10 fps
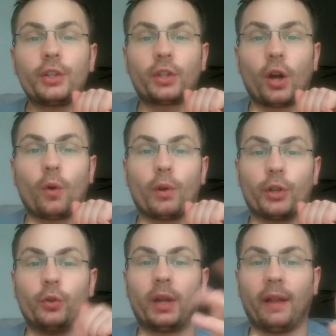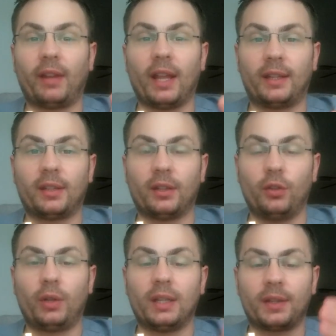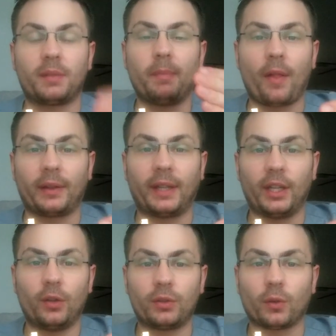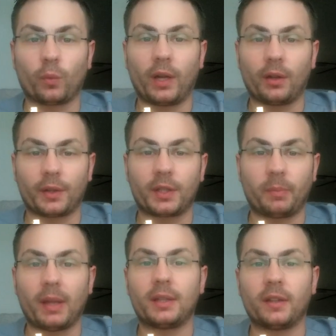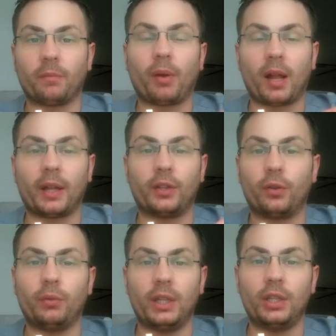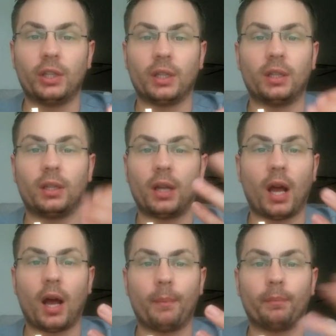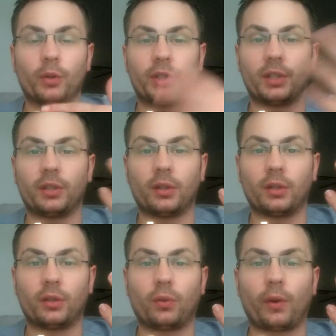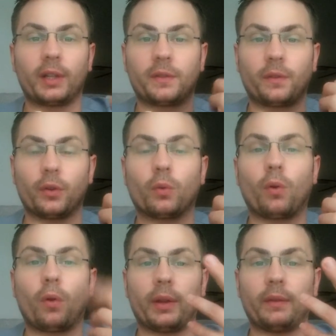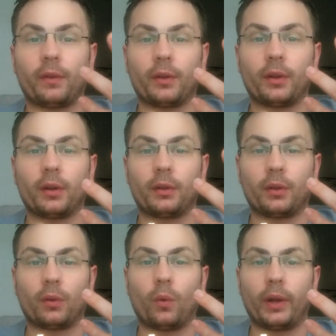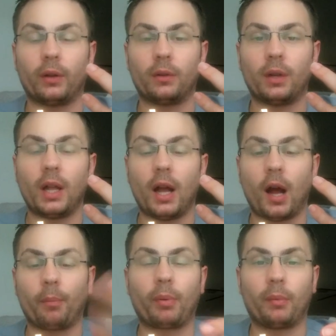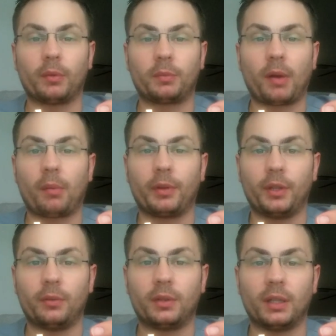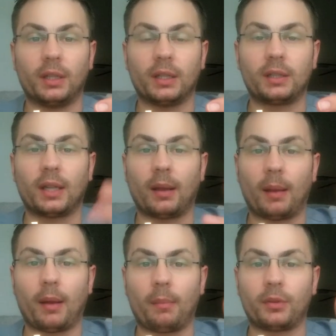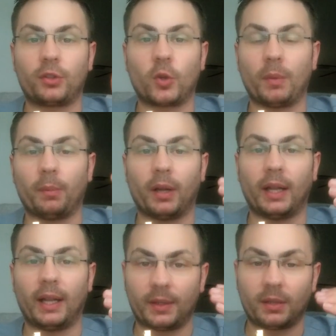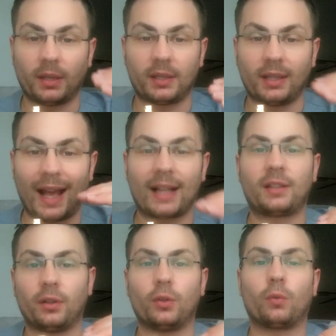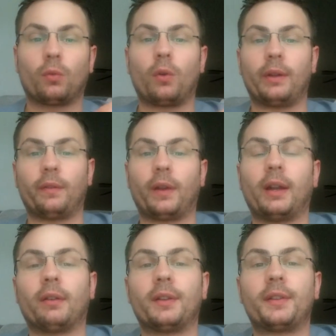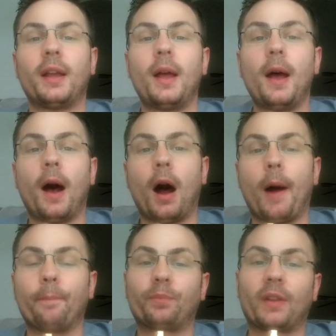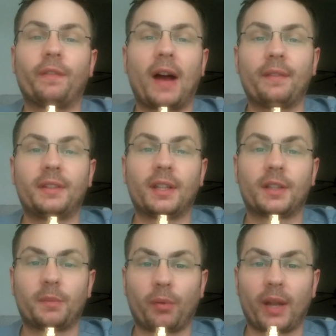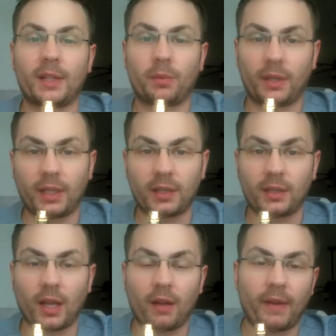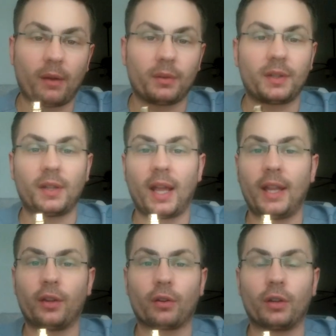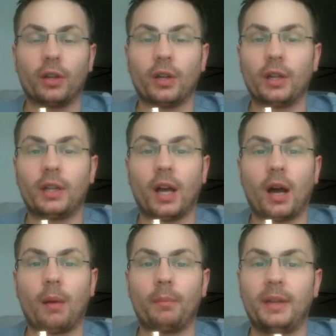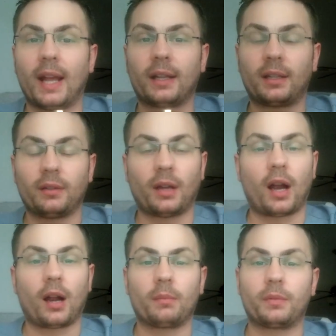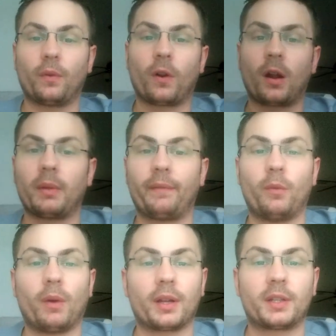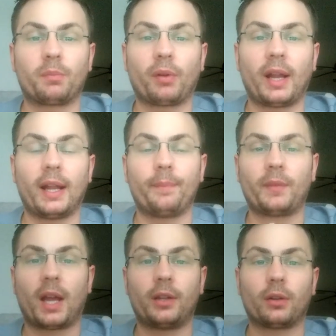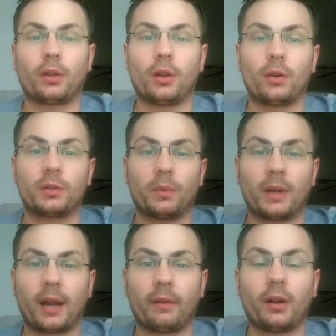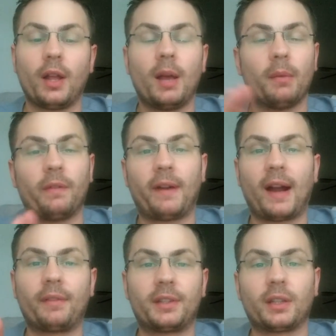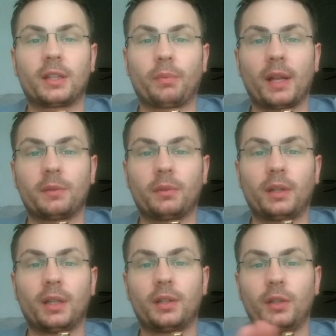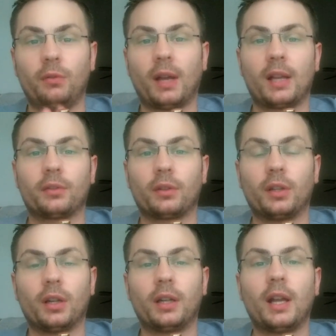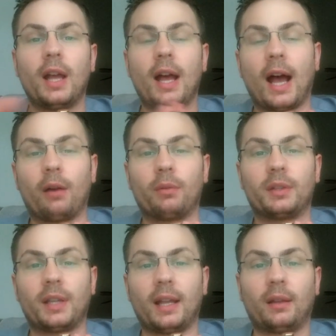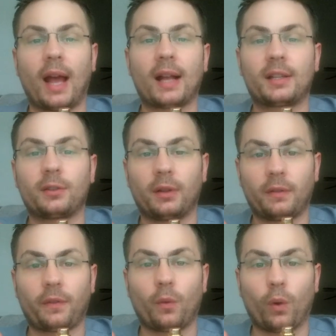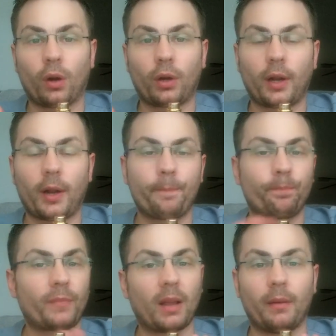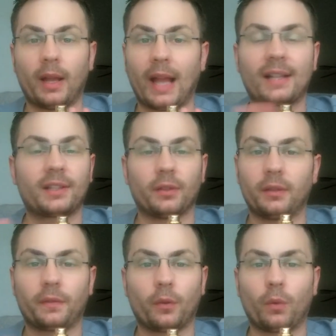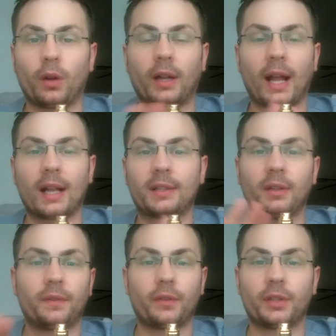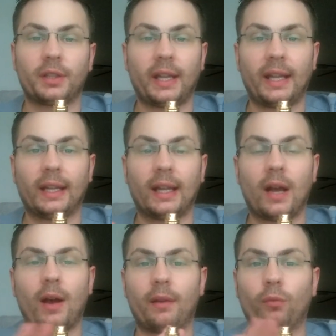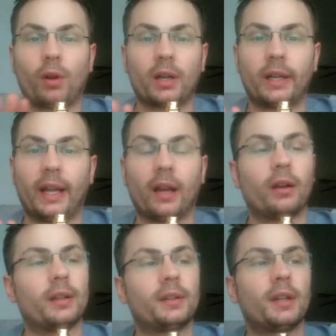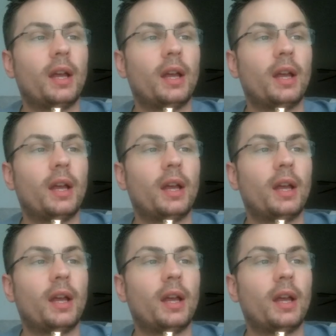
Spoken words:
So you can smell that they used a real expensive, probably Tunisian, which is notorious for neroli for their oil. It was probably used in this, I'm assuming, but it's an excellent neroli fragrance. 5-6 sprays with this stuff, I would say you're good. Neck, arm, forearm, if you want to spray it on your clothes, whatever. But 5 to 6 sprays with this, and you guys are good. I would say excellent for work. Excellent for just hanging out, running errands,